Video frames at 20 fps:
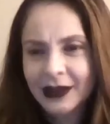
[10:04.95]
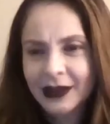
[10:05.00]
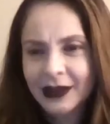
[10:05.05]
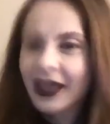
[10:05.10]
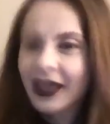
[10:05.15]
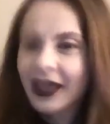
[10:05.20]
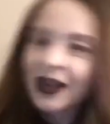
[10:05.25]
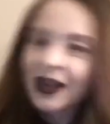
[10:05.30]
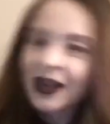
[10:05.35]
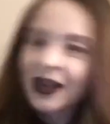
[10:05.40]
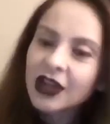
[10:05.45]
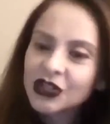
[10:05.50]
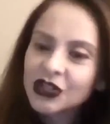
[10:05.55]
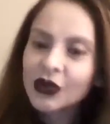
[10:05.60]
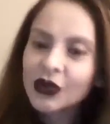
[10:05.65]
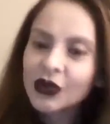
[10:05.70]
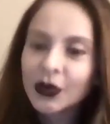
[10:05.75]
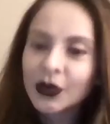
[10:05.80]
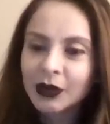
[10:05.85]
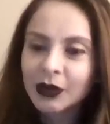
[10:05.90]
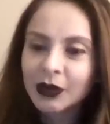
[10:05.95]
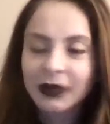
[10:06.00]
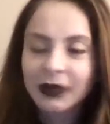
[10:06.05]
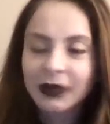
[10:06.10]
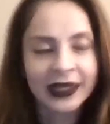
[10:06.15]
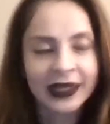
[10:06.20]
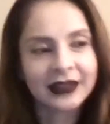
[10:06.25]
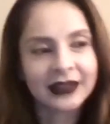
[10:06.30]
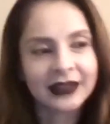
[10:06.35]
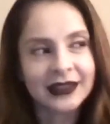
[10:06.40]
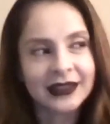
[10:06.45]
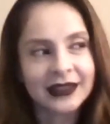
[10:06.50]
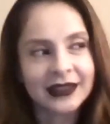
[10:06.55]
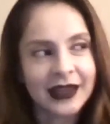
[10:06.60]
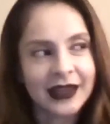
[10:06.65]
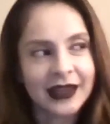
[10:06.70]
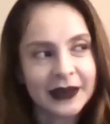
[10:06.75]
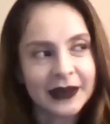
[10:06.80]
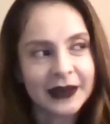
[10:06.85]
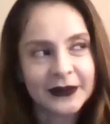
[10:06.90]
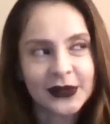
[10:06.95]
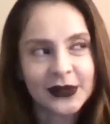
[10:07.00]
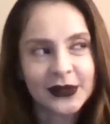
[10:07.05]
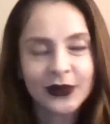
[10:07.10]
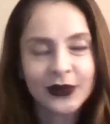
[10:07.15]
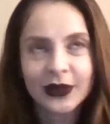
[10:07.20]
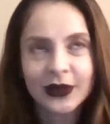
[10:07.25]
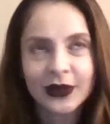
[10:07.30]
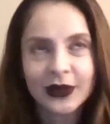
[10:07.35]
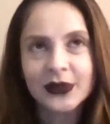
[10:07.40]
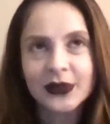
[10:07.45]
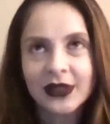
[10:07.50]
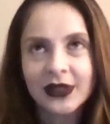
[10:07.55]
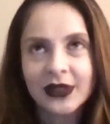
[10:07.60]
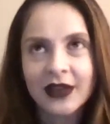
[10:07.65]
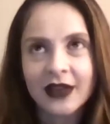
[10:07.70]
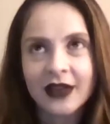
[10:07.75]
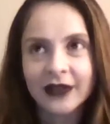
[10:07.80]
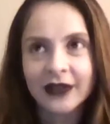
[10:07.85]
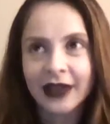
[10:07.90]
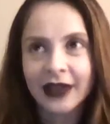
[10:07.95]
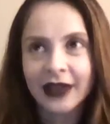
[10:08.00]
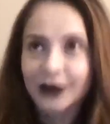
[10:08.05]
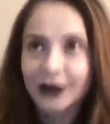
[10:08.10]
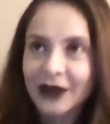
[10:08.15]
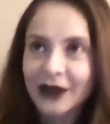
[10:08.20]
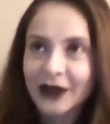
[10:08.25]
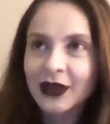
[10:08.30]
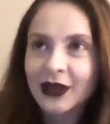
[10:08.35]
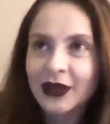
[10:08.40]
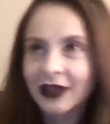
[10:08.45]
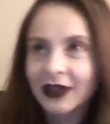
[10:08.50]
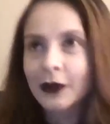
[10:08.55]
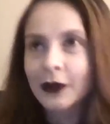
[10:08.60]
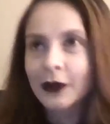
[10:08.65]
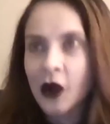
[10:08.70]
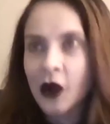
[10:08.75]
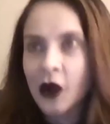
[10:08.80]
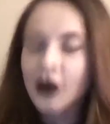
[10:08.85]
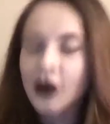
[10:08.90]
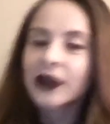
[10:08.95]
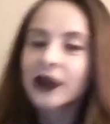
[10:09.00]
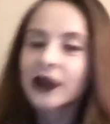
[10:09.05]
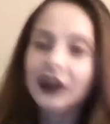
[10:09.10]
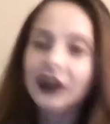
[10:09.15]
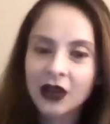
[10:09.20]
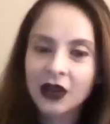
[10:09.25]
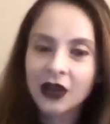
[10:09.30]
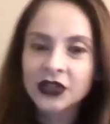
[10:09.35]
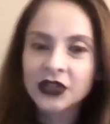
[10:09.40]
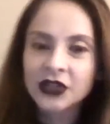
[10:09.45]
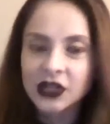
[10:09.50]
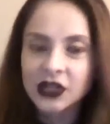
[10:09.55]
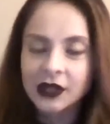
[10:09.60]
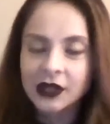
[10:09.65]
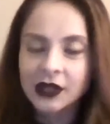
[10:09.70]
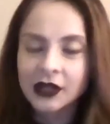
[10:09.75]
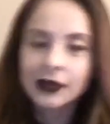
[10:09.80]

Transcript: they had Usher on replay at the time, so there was a lot of that. Whenever I think of Morocco, I think Usher.